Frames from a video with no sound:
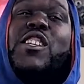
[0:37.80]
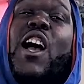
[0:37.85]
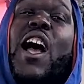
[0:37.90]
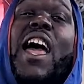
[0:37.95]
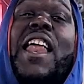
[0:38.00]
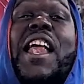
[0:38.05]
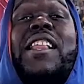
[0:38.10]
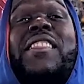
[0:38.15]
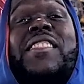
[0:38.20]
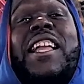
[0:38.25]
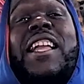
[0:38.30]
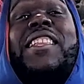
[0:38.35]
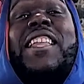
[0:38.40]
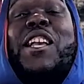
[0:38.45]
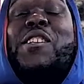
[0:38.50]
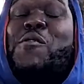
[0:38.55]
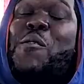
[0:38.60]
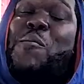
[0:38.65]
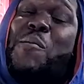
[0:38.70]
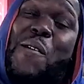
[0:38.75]
So, and I think
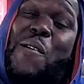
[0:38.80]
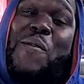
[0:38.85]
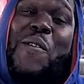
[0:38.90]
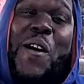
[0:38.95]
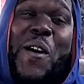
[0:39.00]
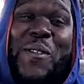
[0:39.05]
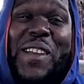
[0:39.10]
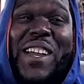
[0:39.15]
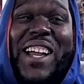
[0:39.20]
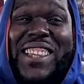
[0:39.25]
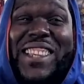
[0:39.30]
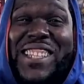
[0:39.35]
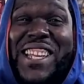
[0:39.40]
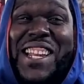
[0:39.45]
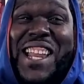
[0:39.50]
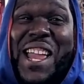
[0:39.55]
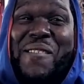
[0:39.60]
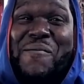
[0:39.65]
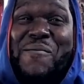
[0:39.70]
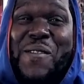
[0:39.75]
that's where my father got the
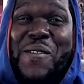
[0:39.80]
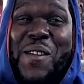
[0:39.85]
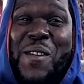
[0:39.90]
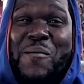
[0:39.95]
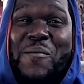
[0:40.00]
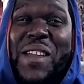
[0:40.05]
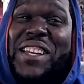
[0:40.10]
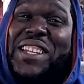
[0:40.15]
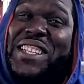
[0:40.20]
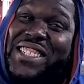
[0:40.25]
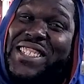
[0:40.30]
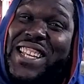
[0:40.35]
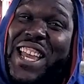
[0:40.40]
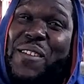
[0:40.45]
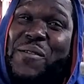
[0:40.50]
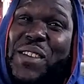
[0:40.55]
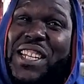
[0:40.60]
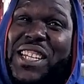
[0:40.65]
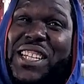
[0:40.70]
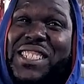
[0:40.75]
name from in the
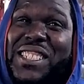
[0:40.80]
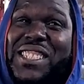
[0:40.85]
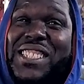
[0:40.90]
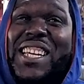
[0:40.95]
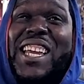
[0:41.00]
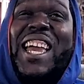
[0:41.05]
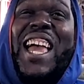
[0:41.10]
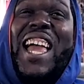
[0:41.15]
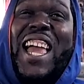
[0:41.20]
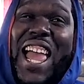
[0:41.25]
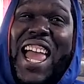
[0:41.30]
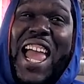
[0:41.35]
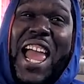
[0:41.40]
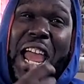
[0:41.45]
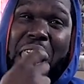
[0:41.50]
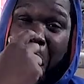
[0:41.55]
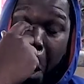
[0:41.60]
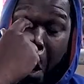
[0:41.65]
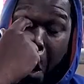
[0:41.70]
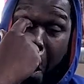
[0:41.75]
70s. Now you
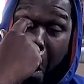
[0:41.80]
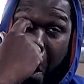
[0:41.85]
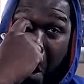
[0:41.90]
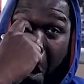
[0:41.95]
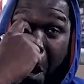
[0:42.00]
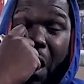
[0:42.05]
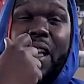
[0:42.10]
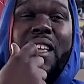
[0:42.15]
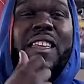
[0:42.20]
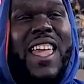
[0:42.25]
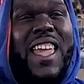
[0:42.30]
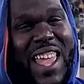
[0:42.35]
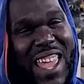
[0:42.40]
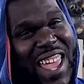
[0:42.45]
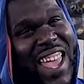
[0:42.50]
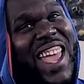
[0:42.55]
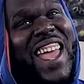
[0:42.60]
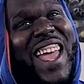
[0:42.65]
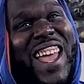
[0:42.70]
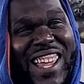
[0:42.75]
gotta be watching
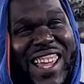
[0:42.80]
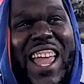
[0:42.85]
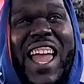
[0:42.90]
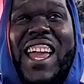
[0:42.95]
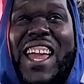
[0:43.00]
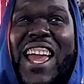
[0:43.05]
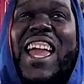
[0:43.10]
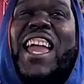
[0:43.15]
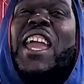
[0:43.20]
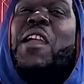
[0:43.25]
karate. Yeah, okay.